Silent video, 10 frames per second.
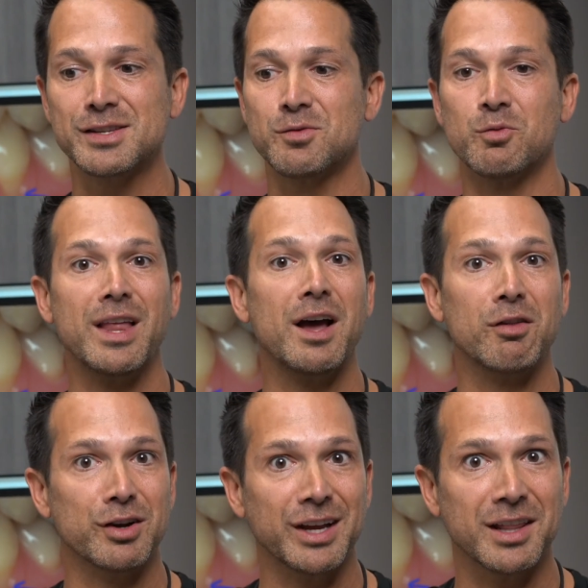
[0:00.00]
without
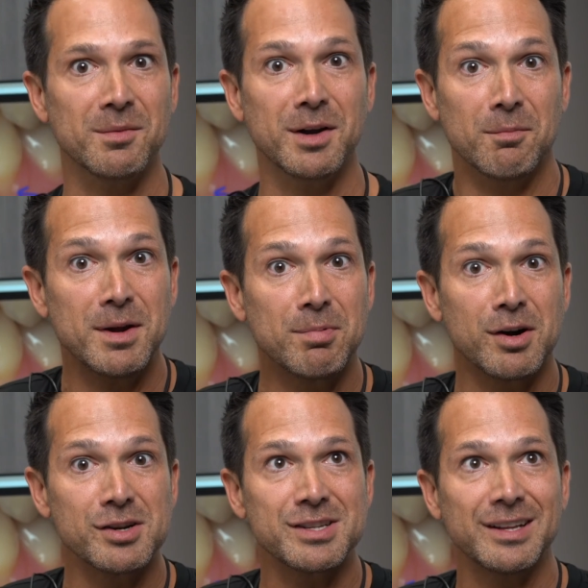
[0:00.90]
looking in the mirror. Me
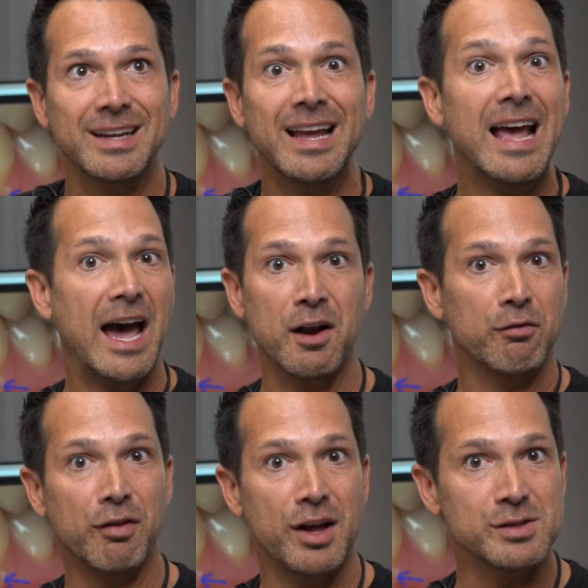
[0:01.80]
personally, I don't
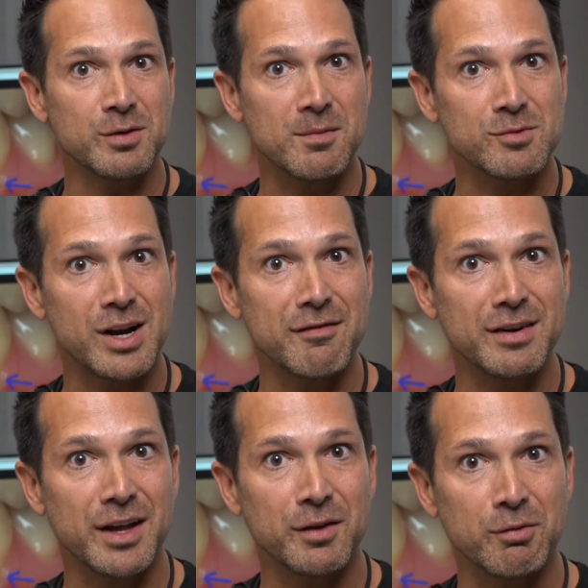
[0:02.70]
floss when I'm driving
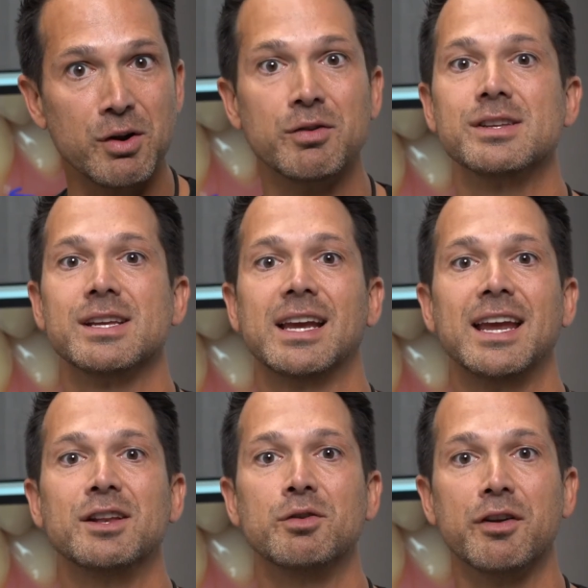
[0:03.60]
down the road because I can't
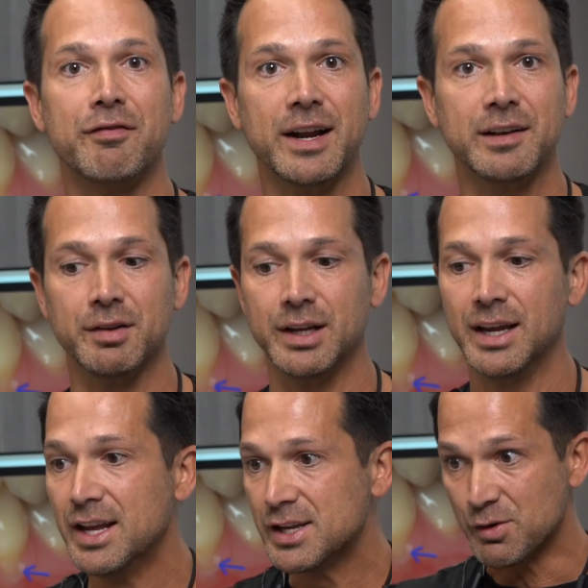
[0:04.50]
do it effectively.
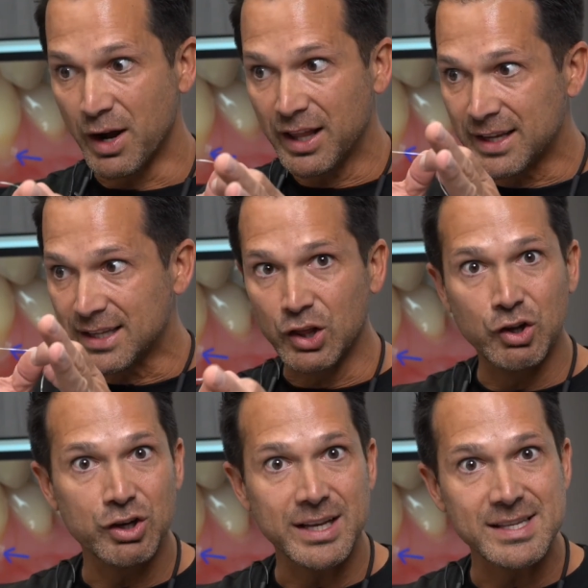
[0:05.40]
So I like to
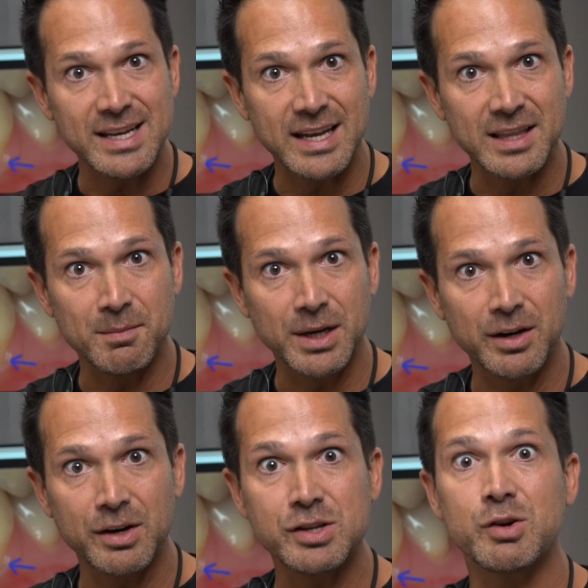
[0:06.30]
look inside the
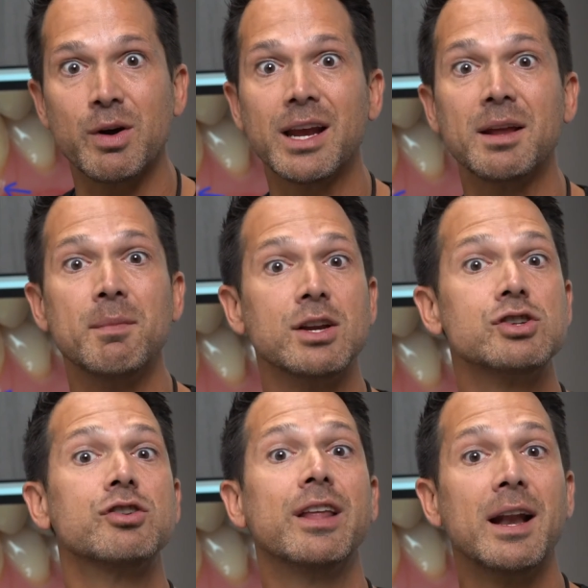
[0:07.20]
mirror so I can make
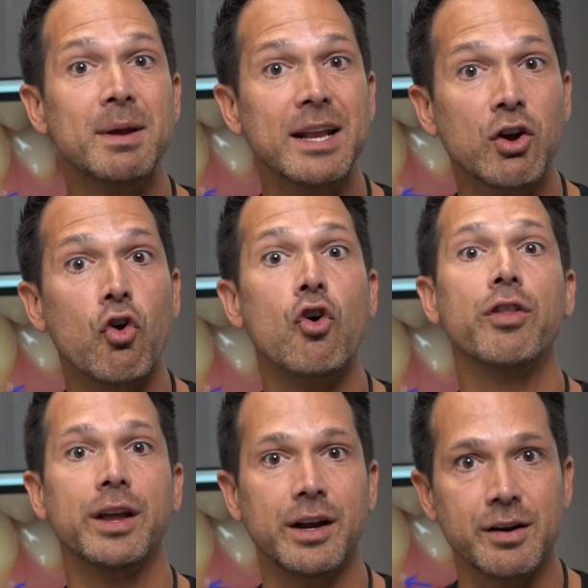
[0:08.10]
sure that I'm hitting all the
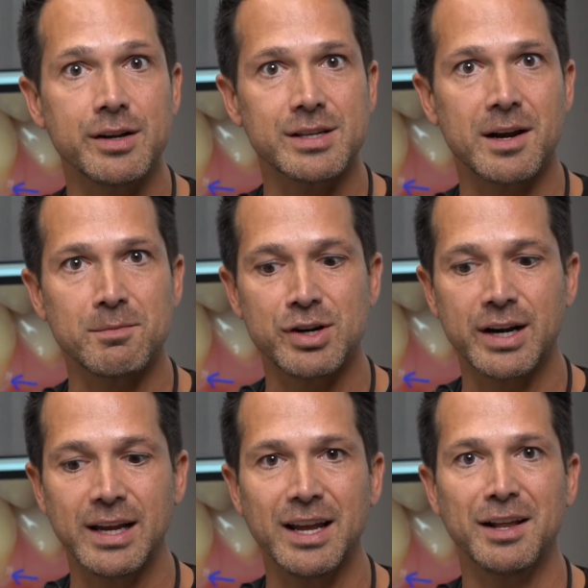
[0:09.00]
areas that I'm trying to
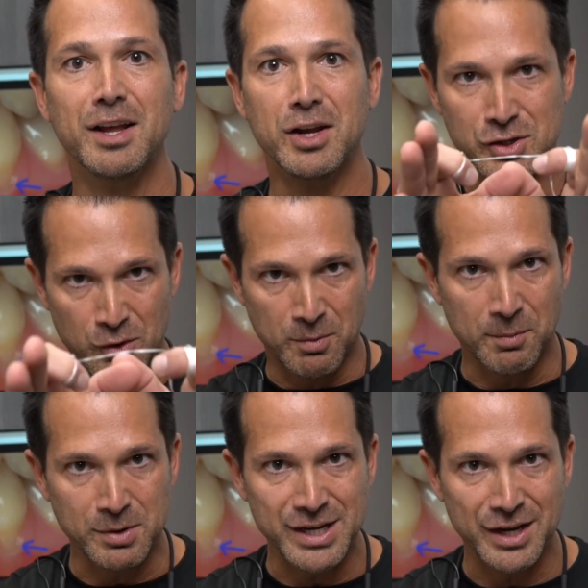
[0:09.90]
hit. So I'm going to
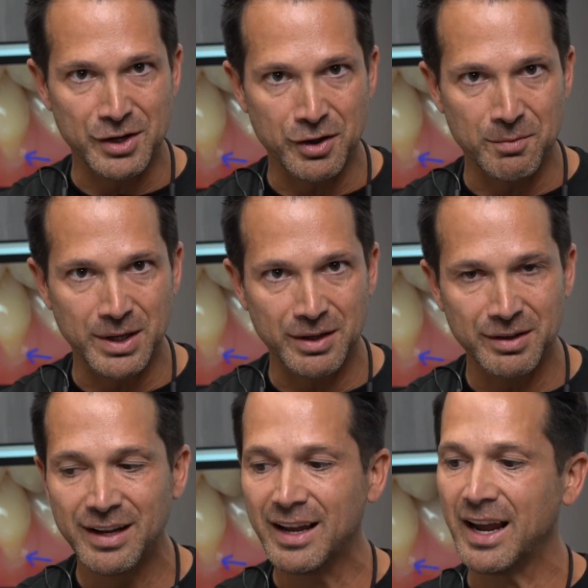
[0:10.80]
pretend you're the mirror,
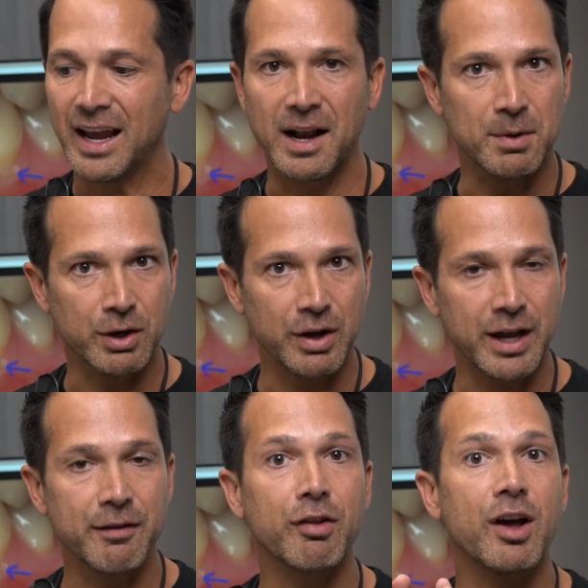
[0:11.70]
and I'm going to go ahead
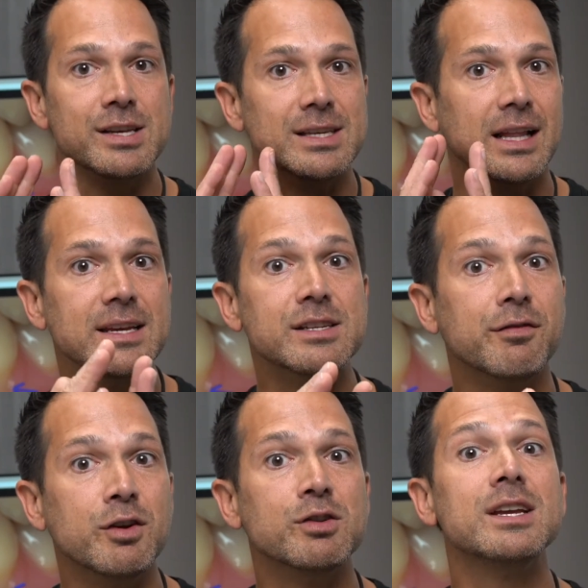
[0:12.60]
and floss at least a
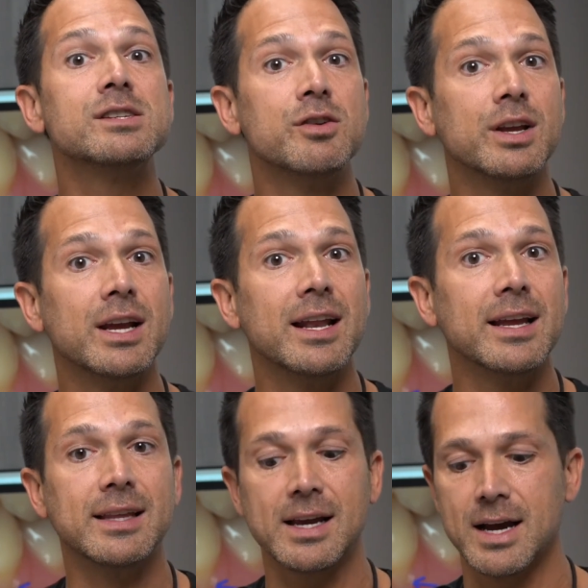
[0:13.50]
few teeth so you can kind of get
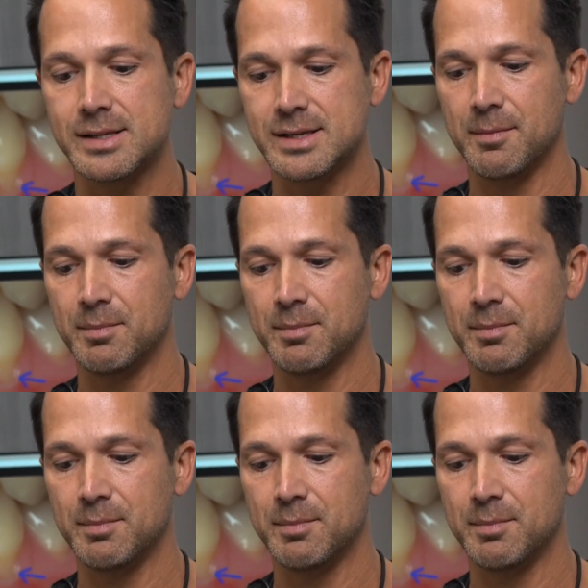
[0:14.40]
the concept.